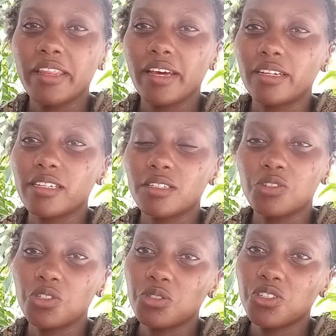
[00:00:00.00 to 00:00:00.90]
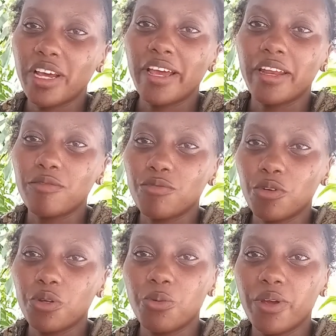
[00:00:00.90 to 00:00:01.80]
that you should try and
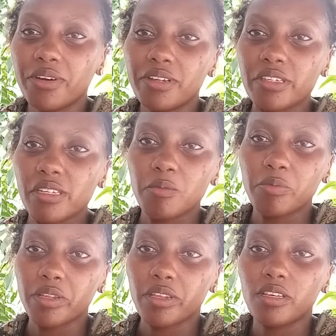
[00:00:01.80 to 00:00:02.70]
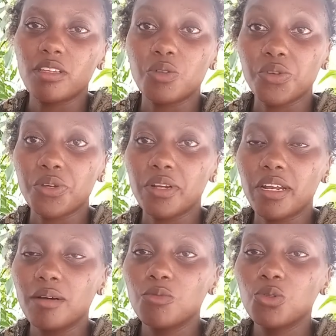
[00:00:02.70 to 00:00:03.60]
avoid wearing skimpy things when you're in
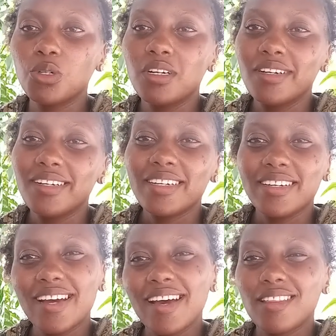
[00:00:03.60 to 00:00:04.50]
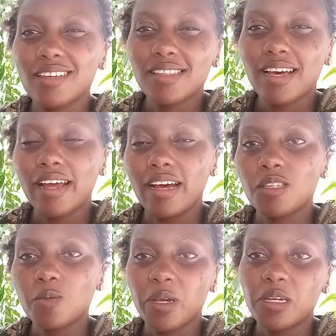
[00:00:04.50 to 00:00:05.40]
Lamu. Yeah, there's that
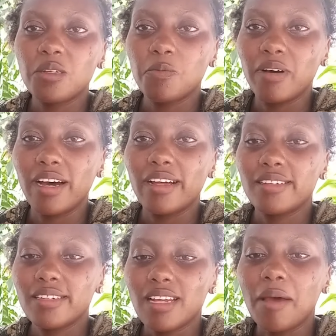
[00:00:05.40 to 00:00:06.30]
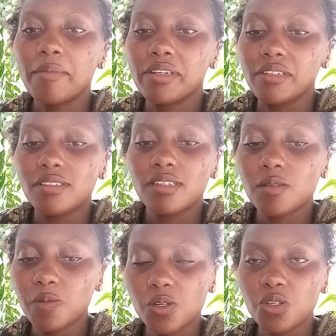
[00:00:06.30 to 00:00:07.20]
aspect, but I mean, it's
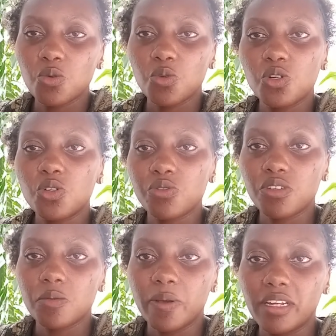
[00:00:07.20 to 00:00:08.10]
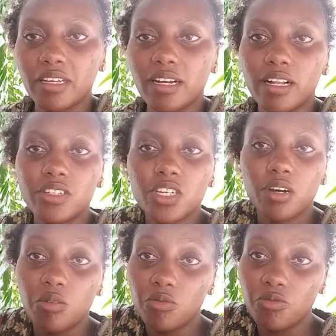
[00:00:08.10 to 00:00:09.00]
just because you want to respect the culture
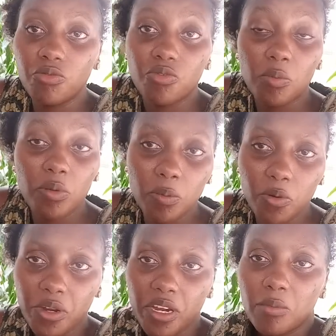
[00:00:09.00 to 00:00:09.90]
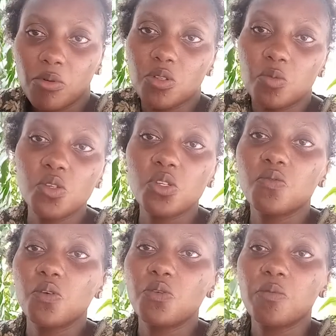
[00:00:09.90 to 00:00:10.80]
of the people here because most of
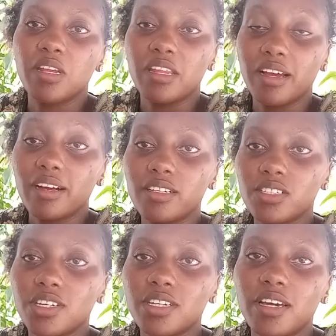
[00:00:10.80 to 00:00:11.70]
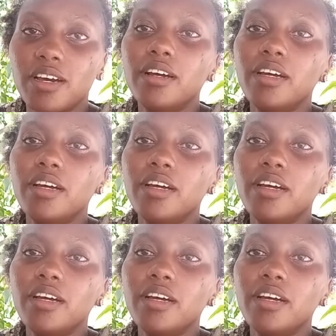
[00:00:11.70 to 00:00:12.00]
the women, their culture here